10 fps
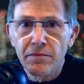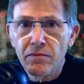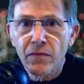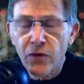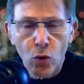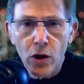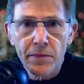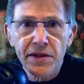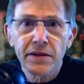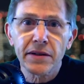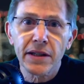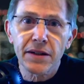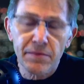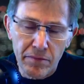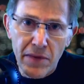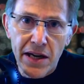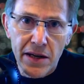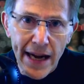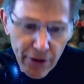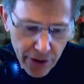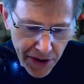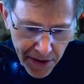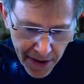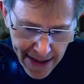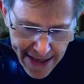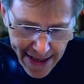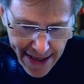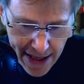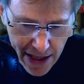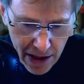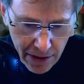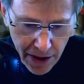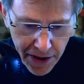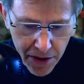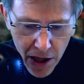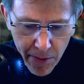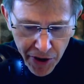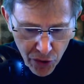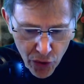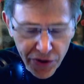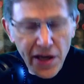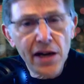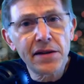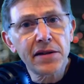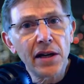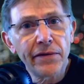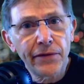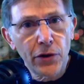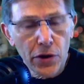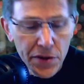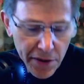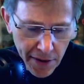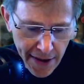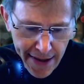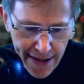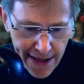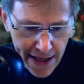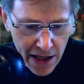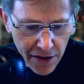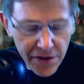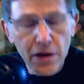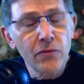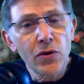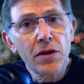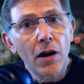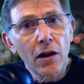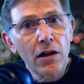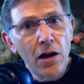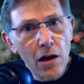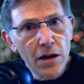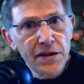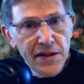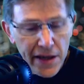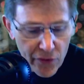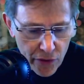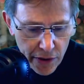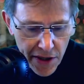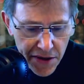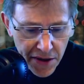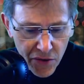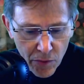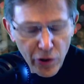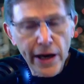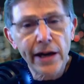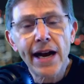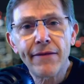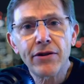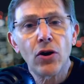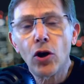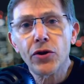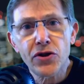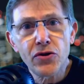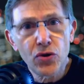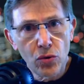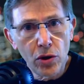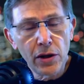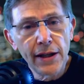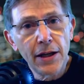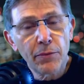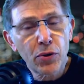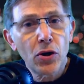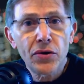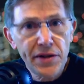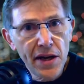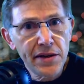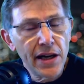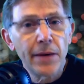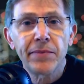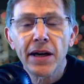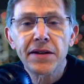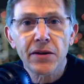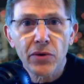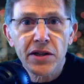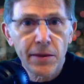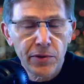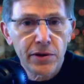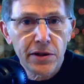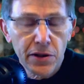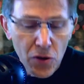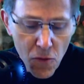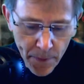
forums and media outlets. Let's talk about the routine stuff first. Let's start with our card set releases. We're planning on having all the usual pro season updates that we typically do,